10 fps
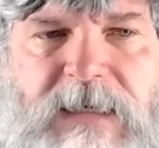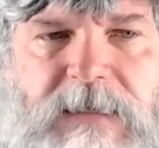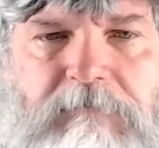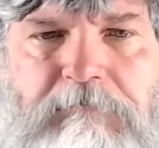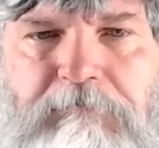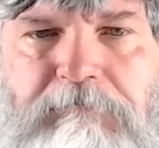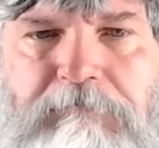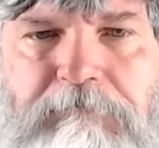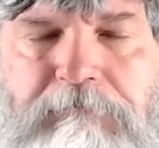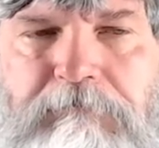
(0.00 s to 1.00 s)

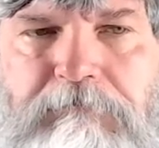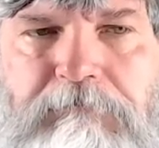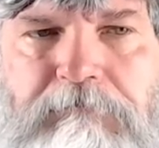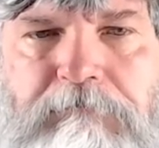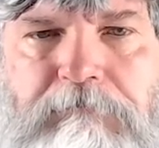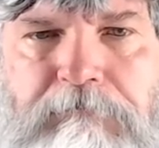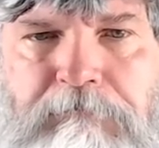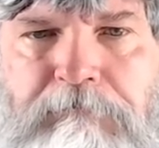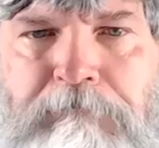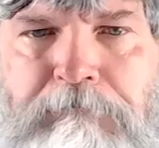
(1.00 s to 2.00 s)
Hmm.
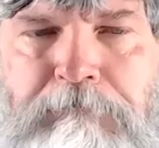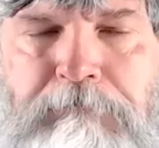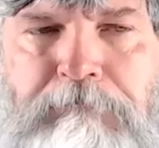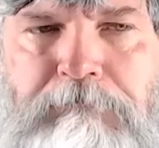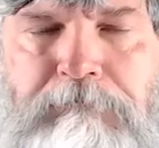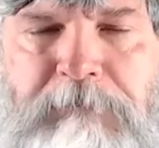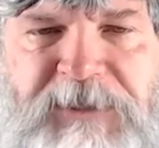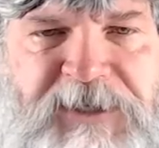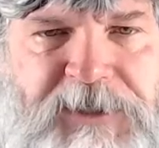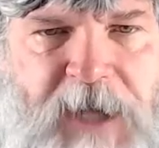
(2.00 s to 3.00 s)
Hmm.
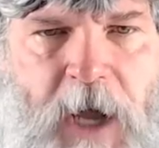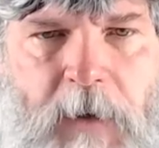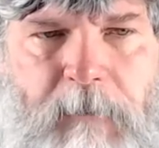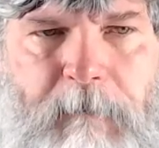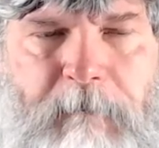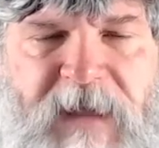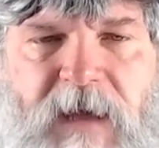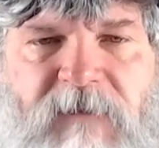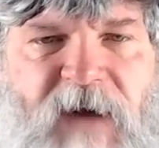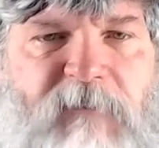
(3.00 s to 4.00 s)
So
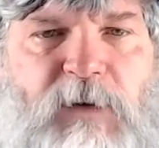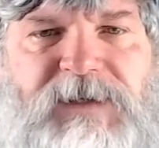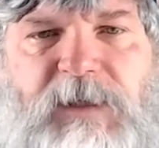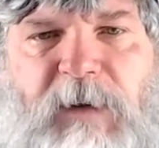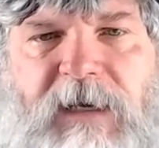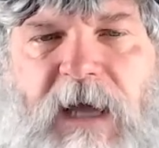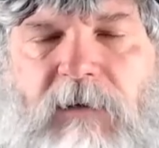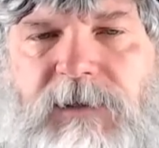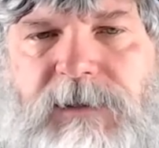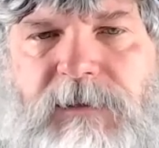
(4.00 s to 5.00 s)
$5.6 billion,
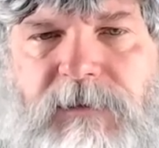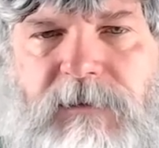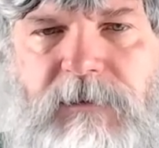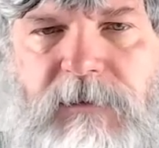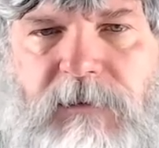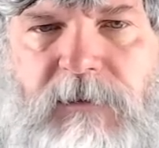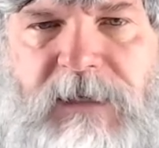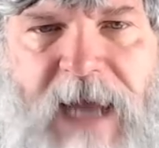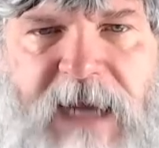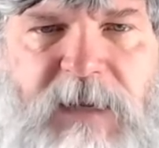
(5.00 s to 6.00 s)

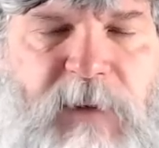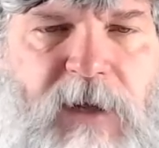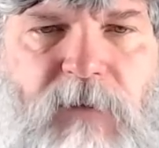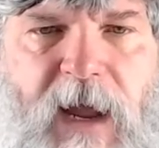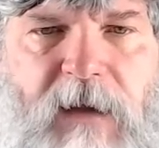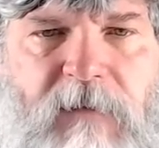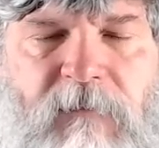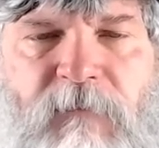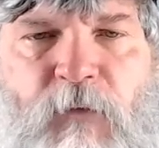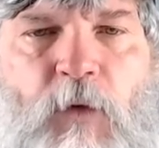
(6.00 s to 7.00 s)
90 billion rand,
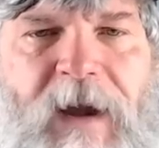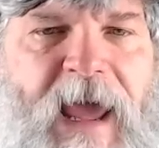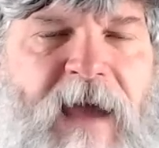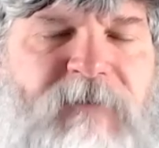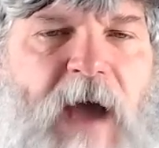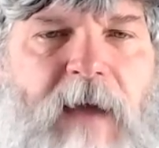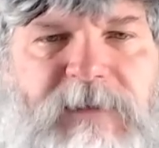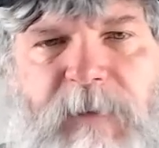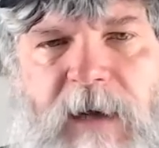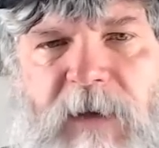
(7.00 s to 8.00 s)
four and a half times the
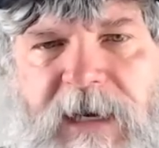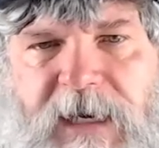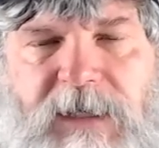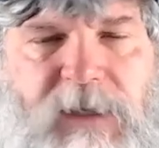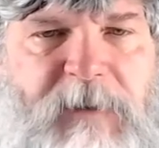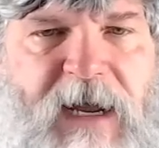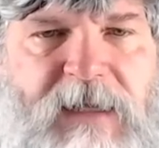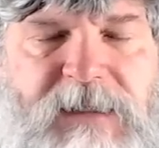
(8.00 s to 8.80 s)
amount of money needed to immunize the